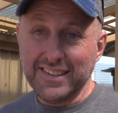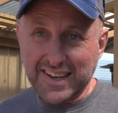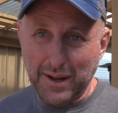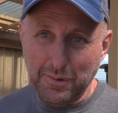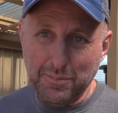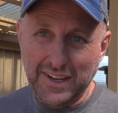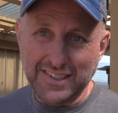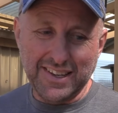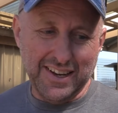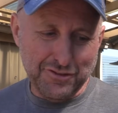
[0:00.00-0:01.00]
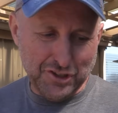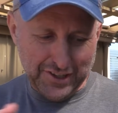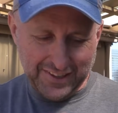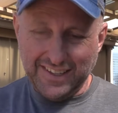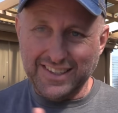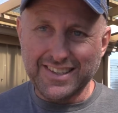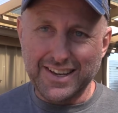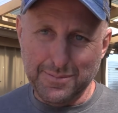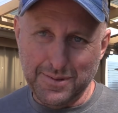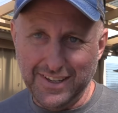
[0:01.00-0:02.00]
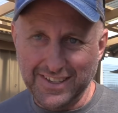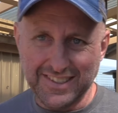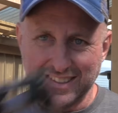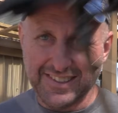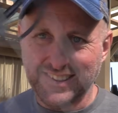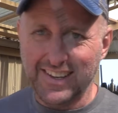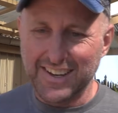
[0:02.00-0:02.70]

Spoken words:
there's a couple of my staff shooting these stabilizers.